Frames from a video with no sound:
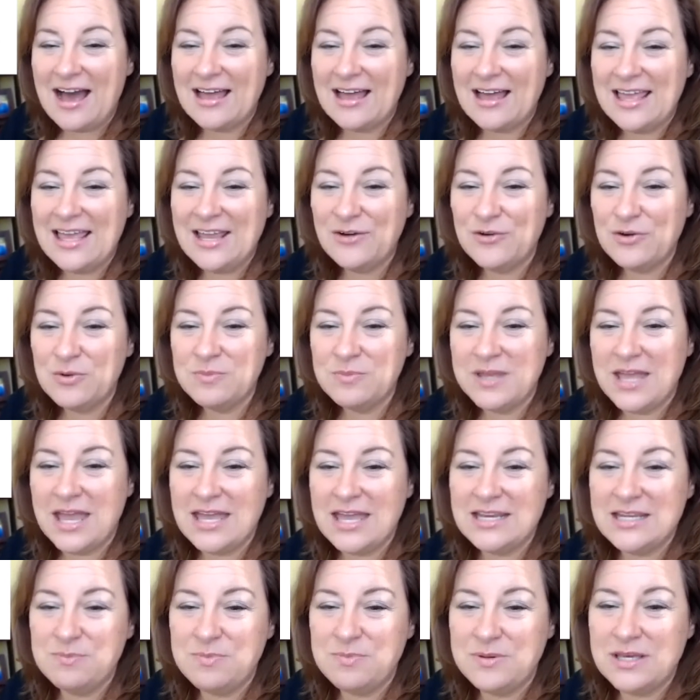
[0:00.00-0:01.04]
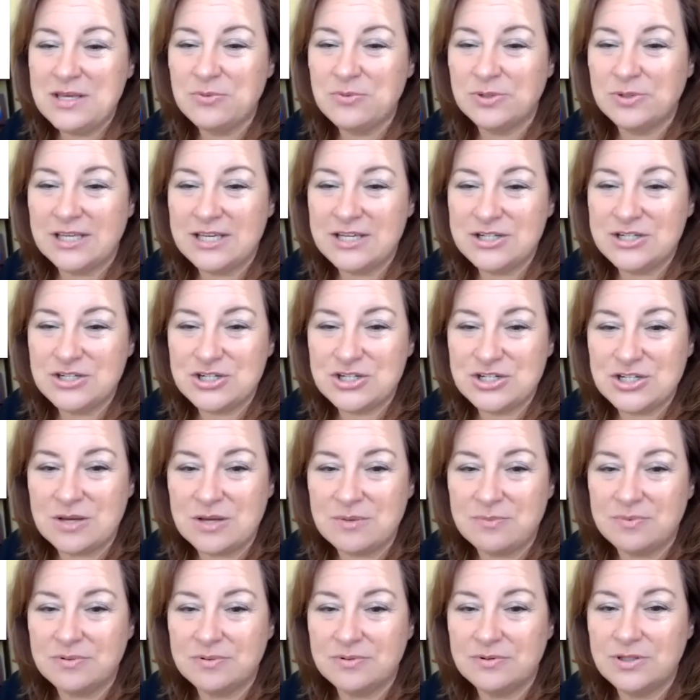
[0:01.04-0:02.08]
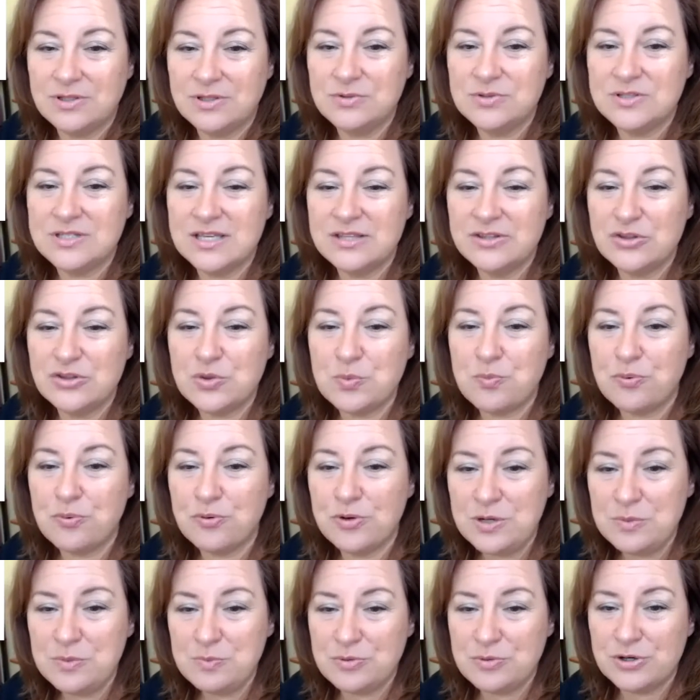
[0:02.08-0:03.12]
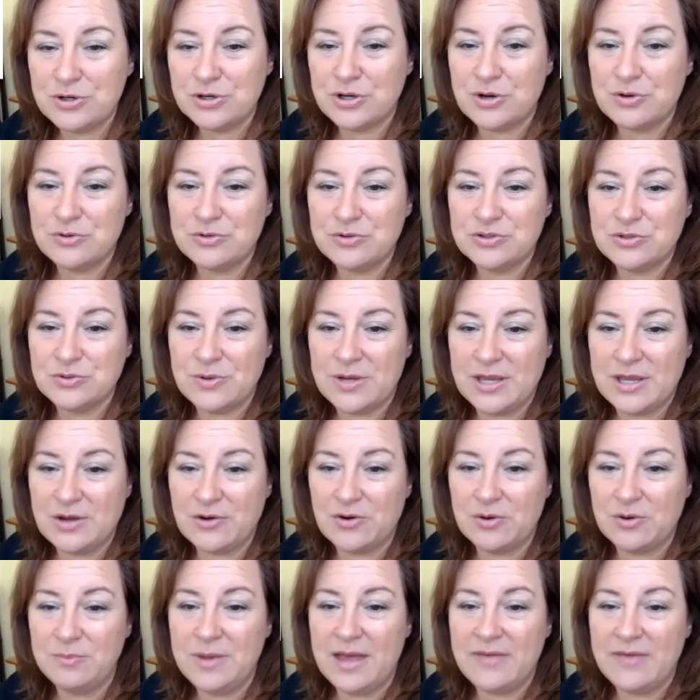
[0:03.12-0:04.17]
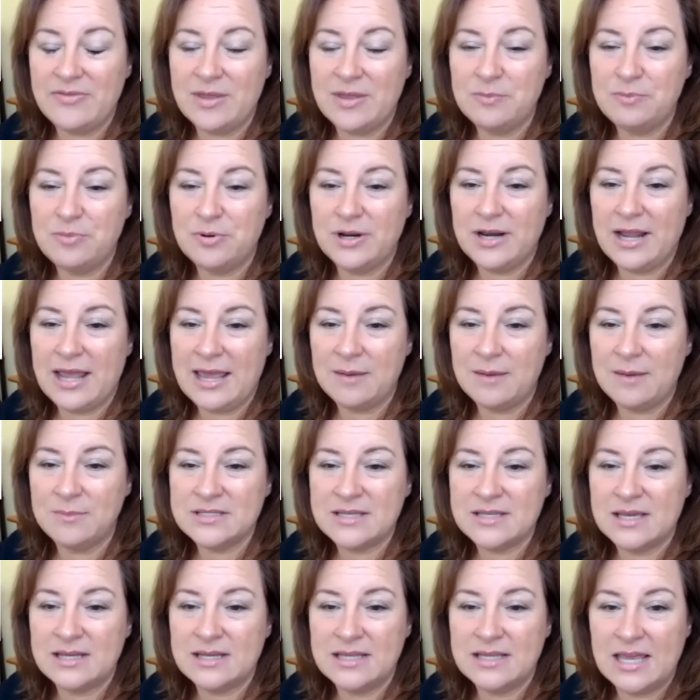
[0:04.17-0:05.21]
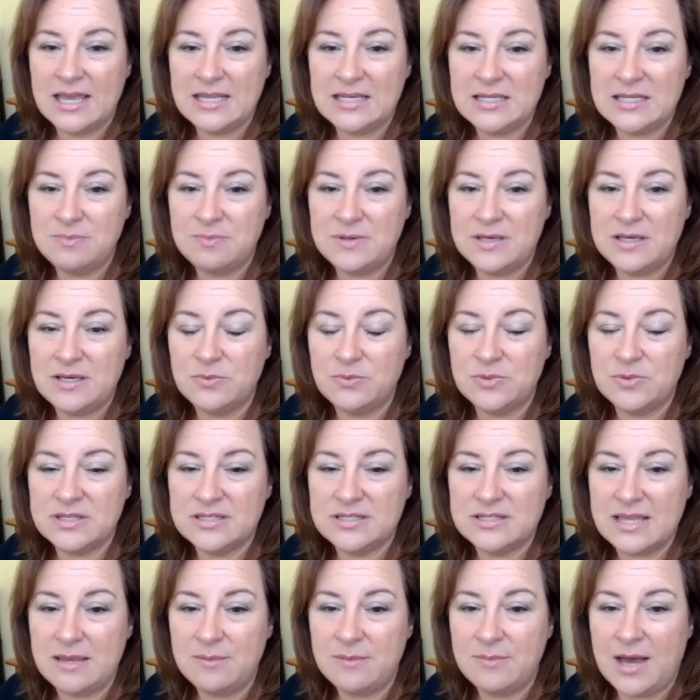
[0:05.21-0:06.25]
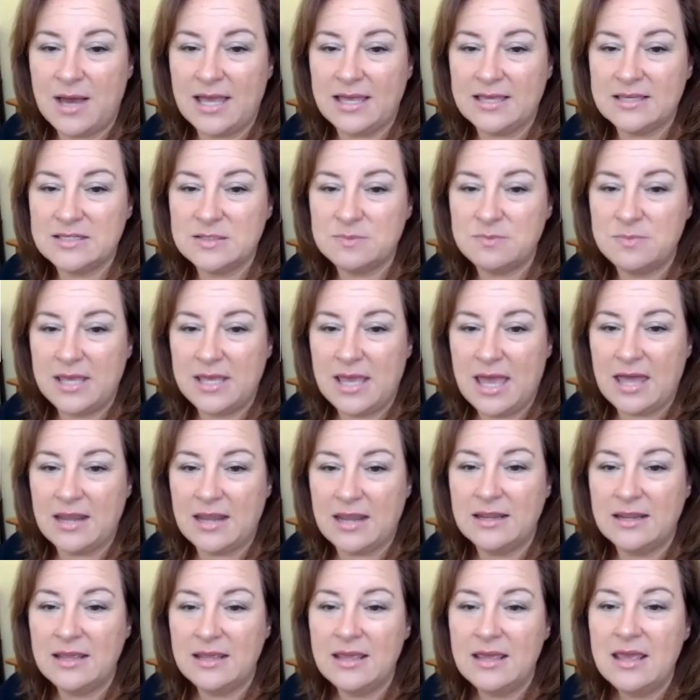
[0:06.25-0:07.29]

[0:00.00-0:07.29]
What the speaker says: Ingram KDP relationship. You said that the print book goes through Ingram and then put Amazon KDP with the same ISBN.